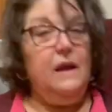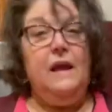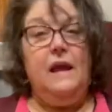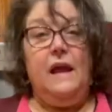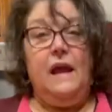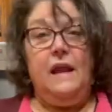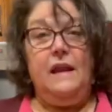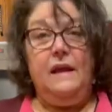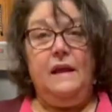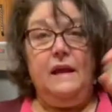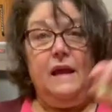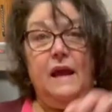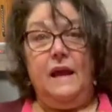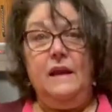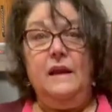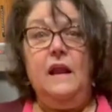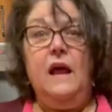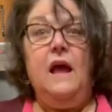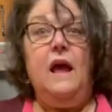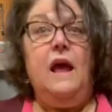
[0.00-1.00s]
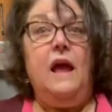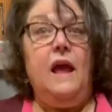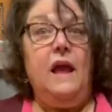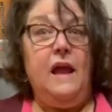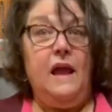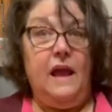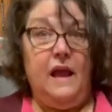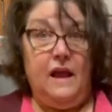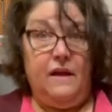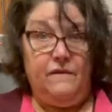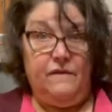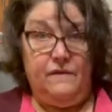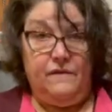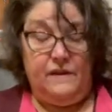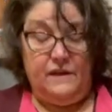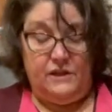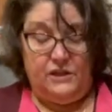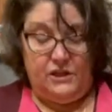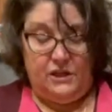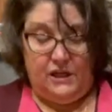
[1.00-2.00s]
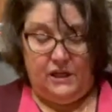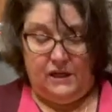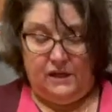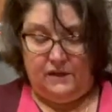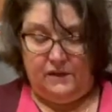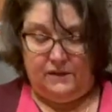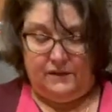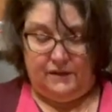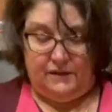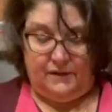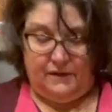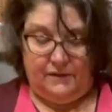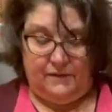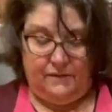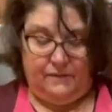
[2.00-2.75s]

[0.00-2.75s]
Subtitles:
And again, half of the cheese.